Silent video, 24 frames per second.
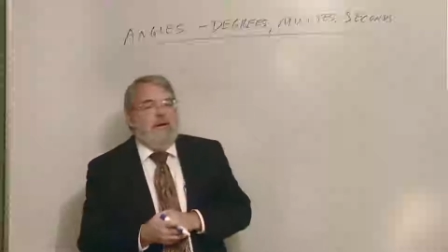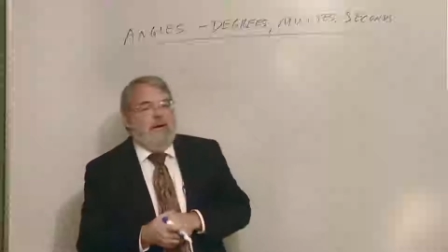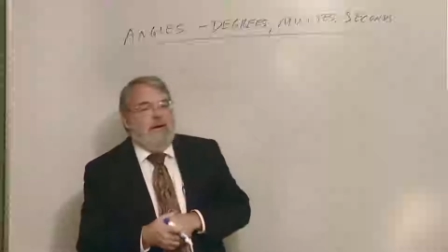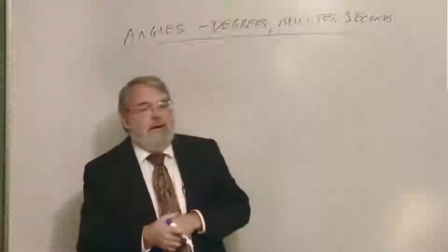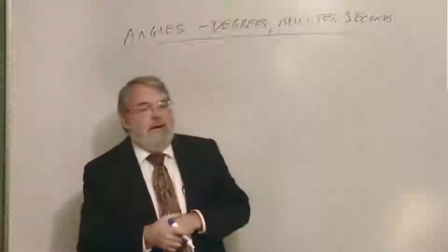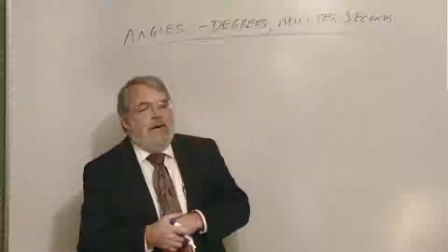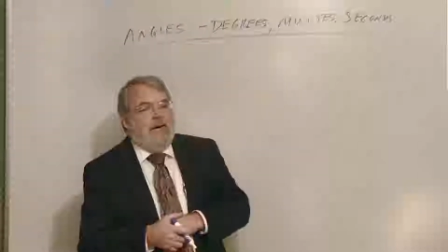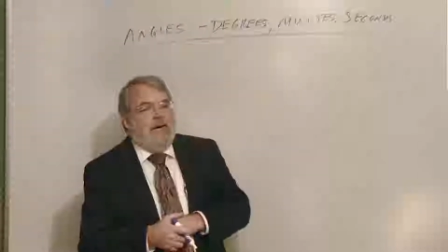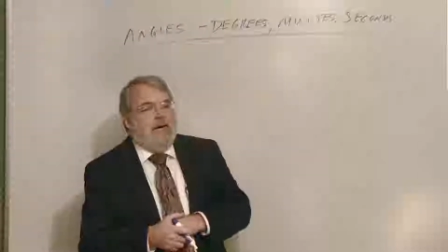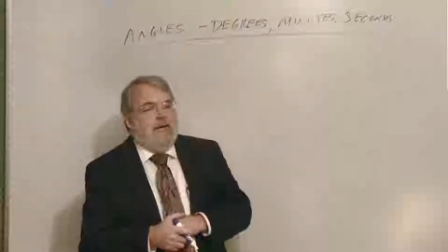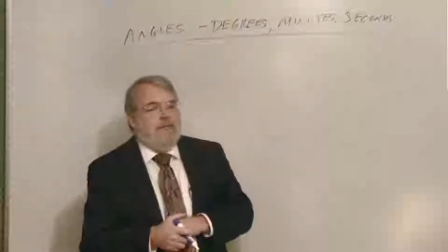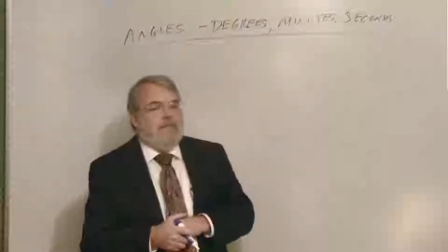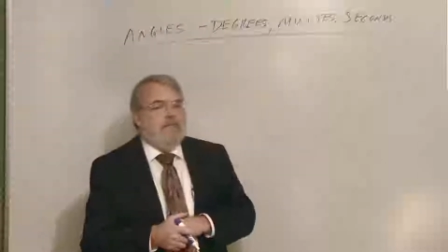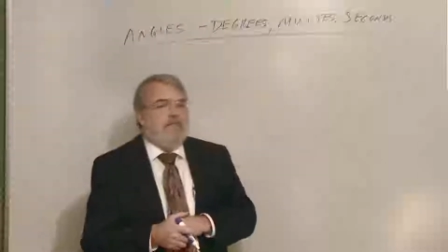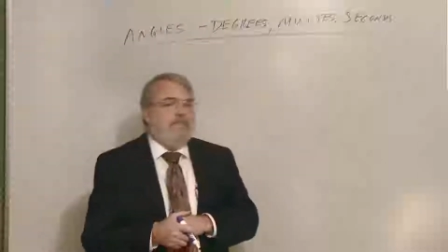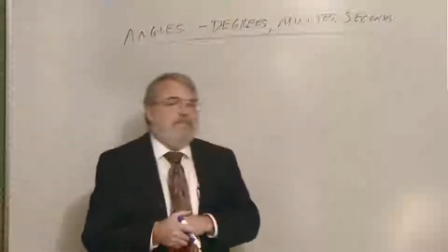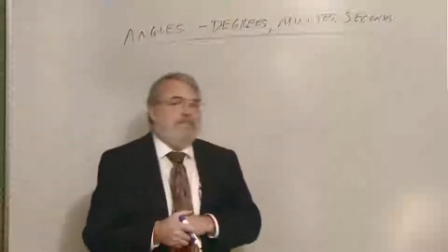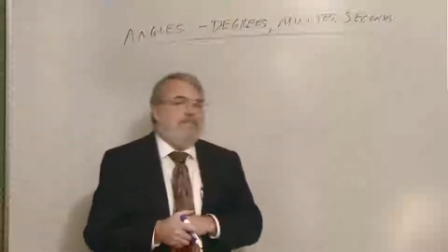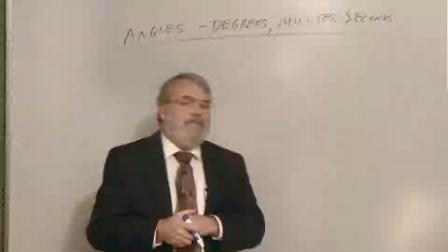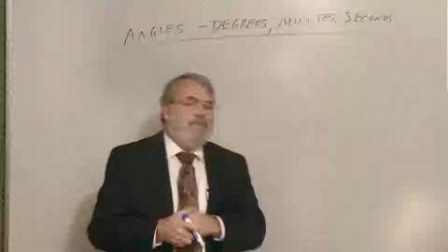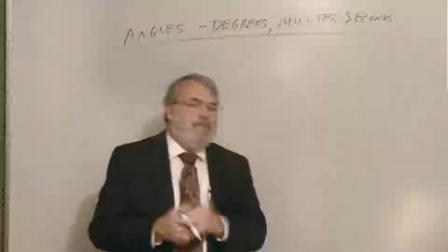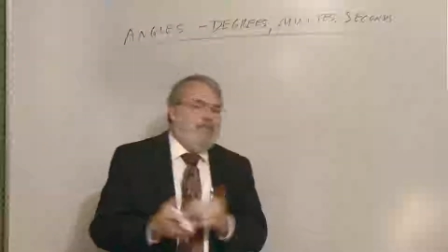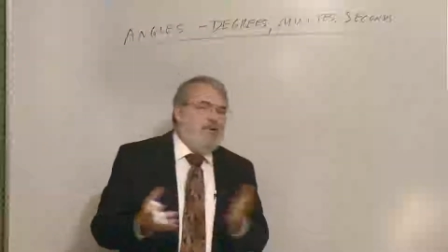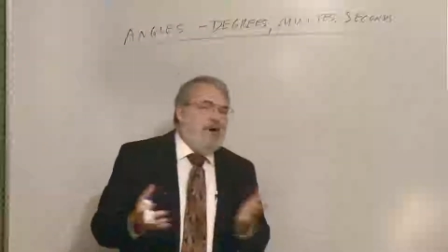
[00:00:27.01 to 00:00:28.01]

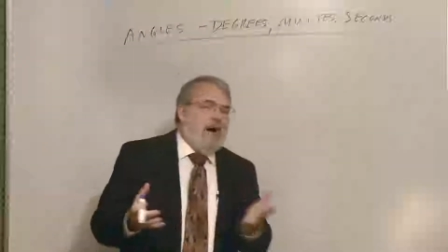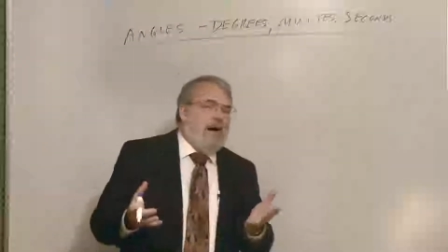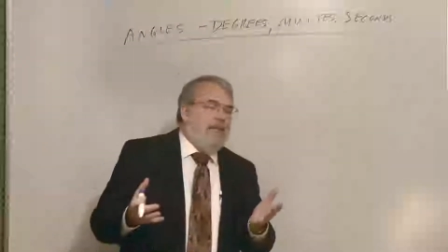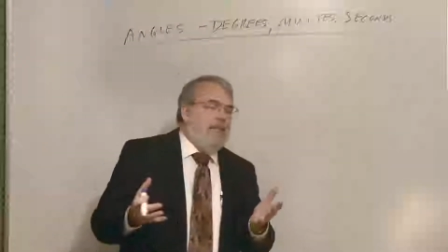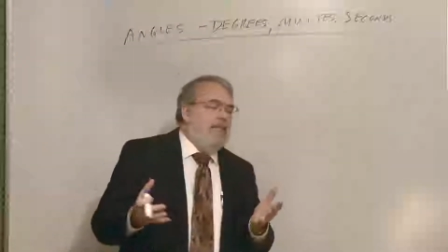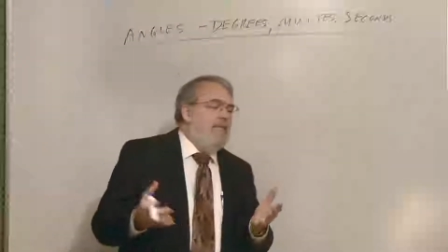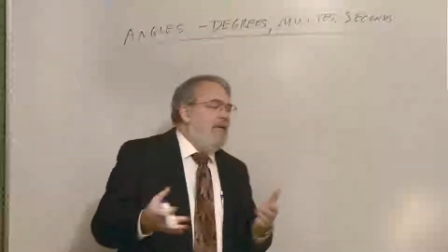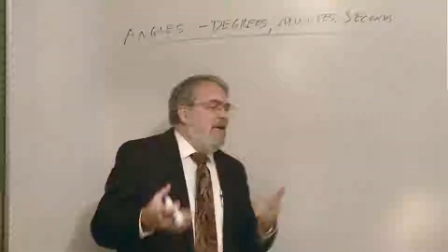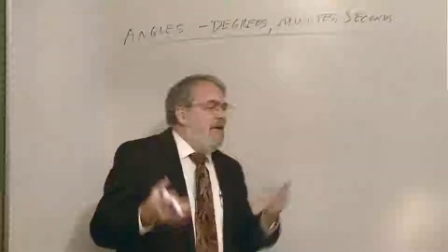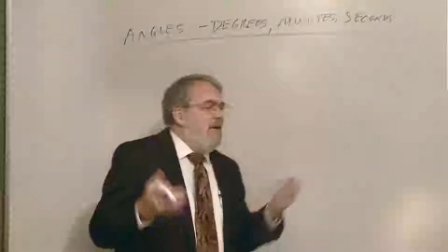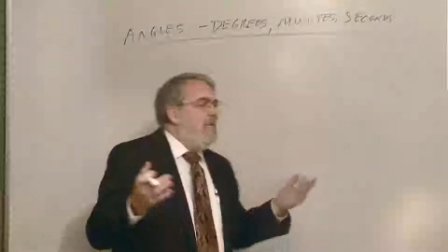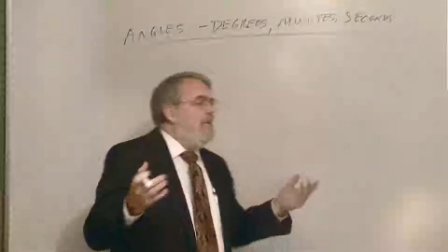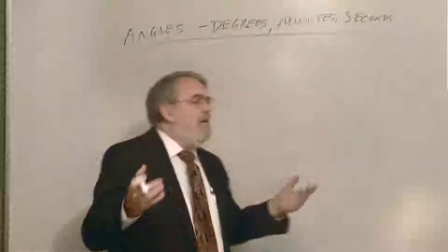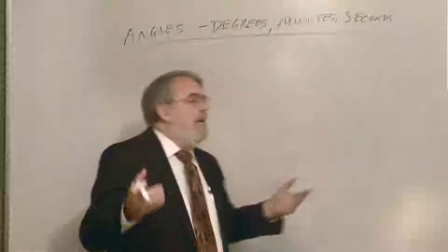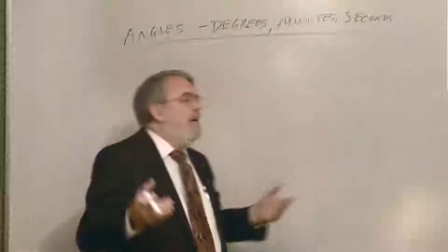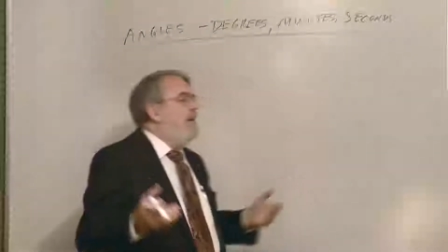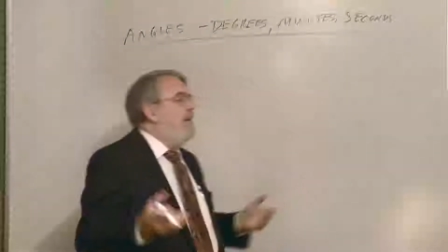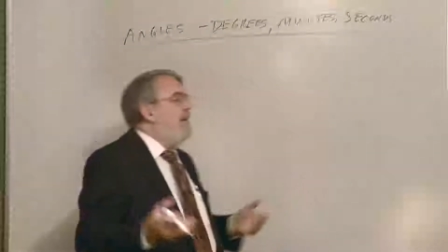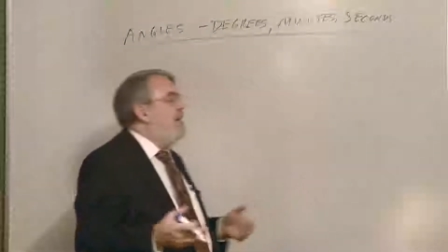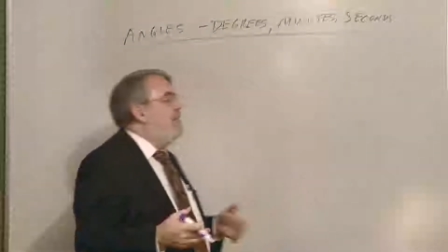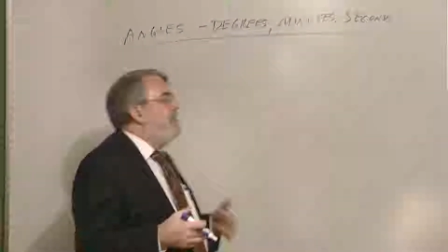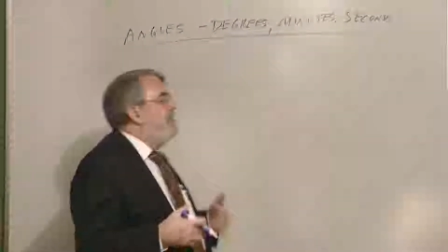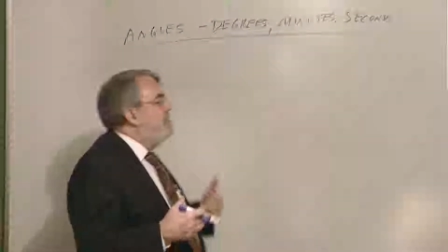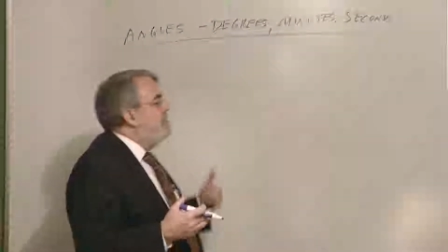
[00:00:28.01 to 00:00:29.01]
Probably.
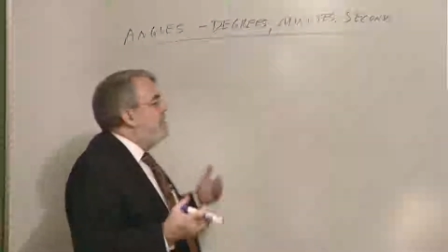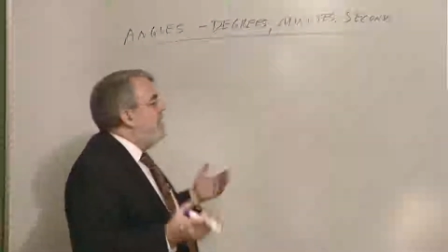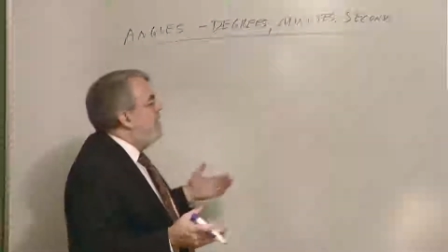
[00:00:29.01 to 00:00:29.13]
I'm